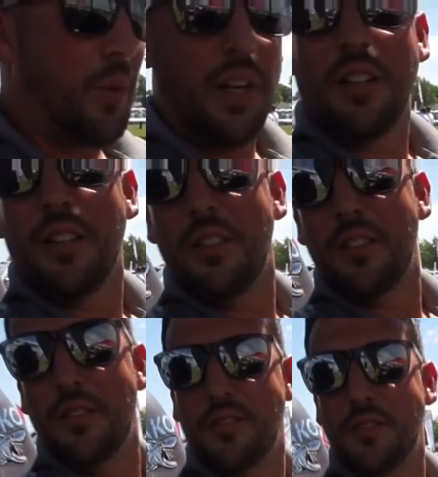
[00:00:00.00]
now.
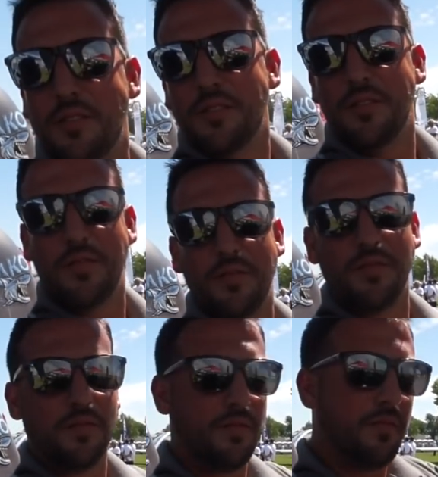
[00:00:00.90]
Right. How would you
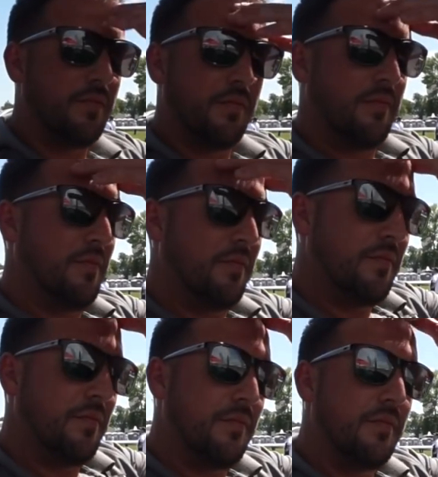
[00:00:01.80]
say is the
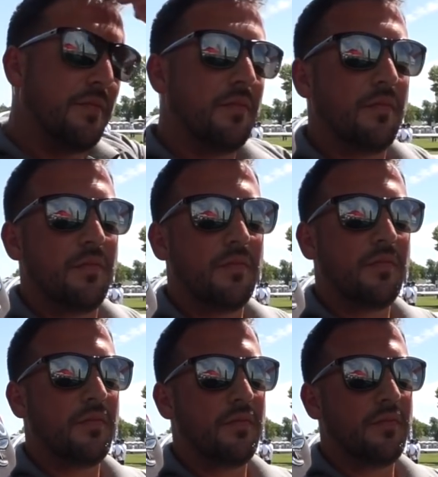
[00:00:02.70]
adjustment for
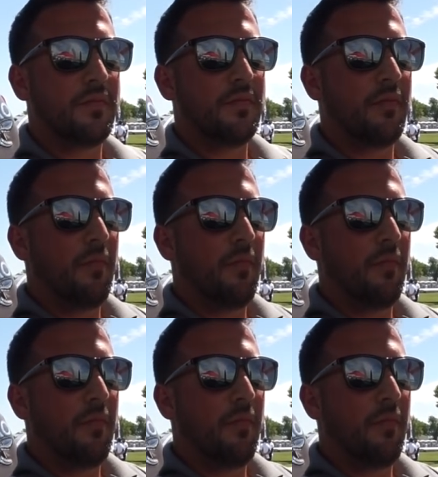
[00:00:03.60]
I would say